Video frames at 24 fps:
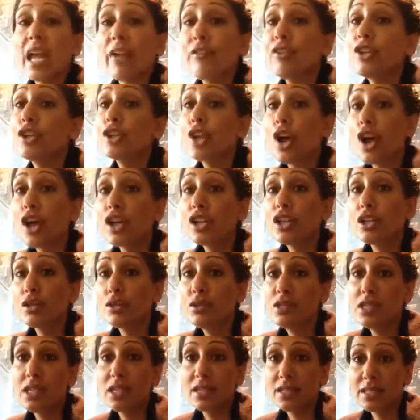If you're not
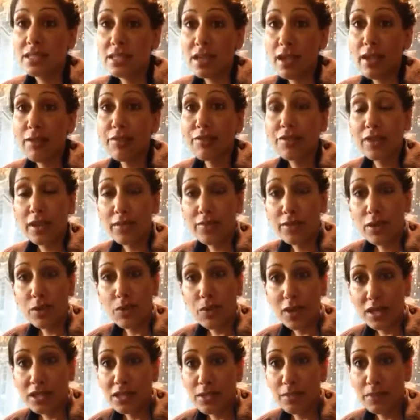using stuff, give it
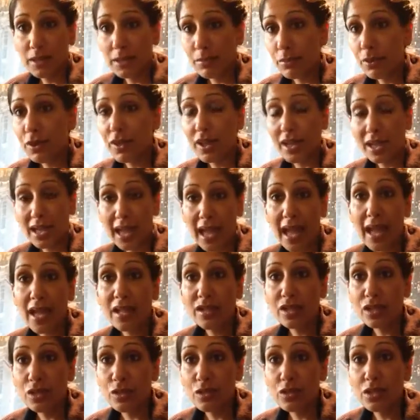away to people that
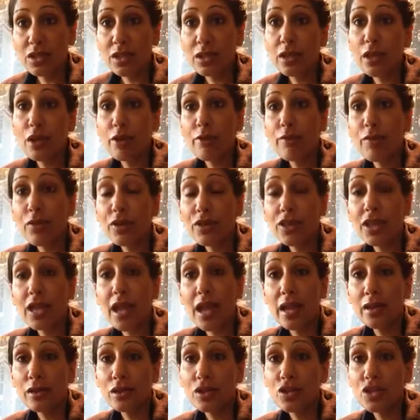can use it. Therefore, the
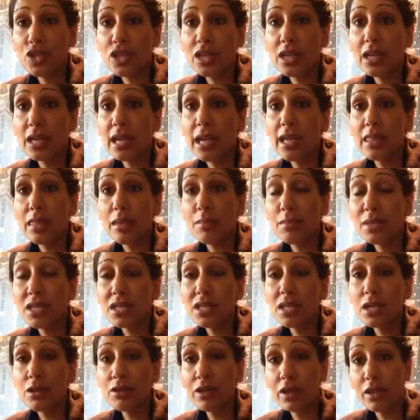energy in the
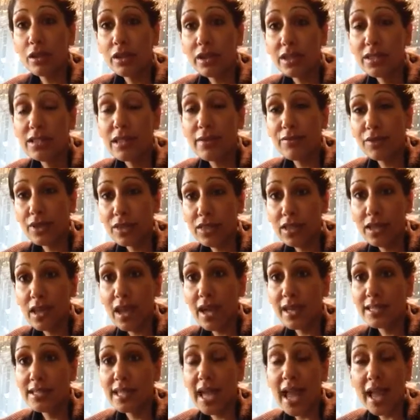material, because everything
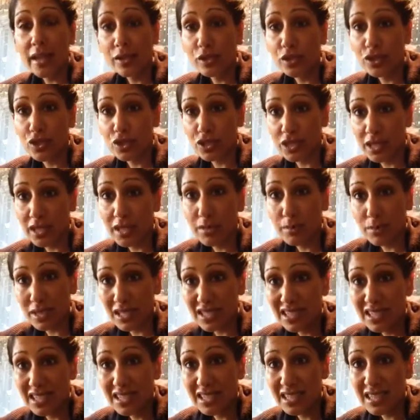has energy, can be
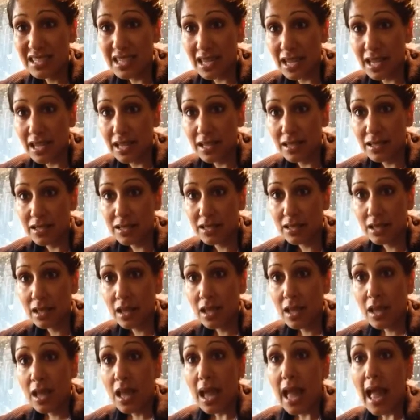sustained.
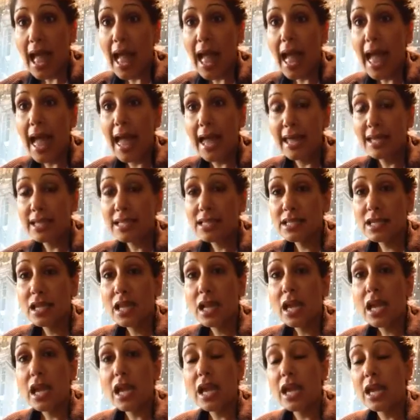And
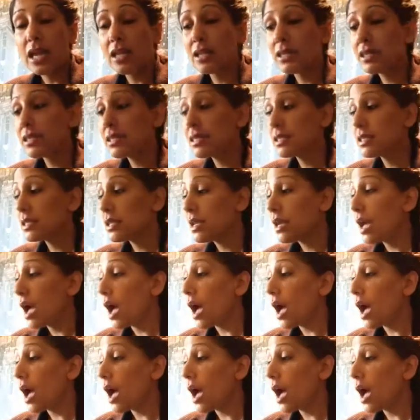it's,